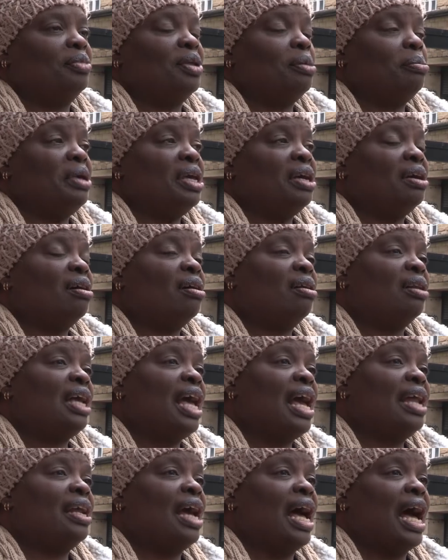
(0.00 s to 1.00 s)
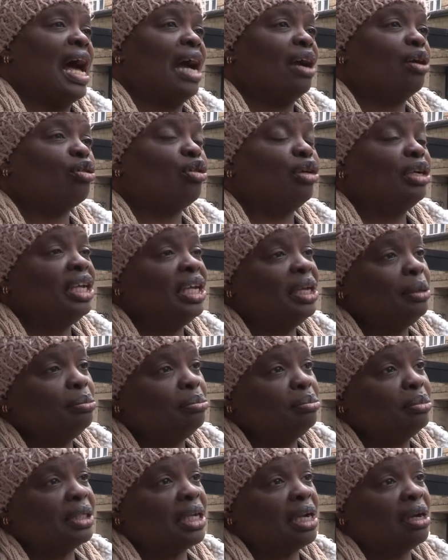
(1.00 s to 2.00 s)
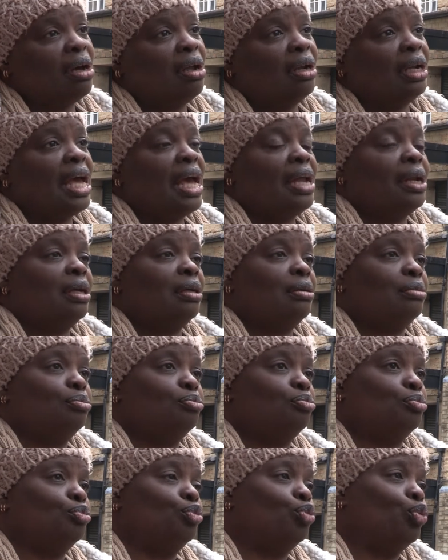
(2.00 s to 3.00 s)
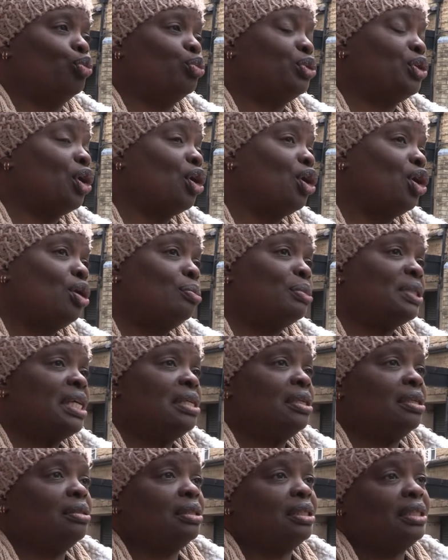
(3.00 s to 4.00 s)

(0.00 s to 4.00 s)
they make all kind of acronyms and all kind of terms and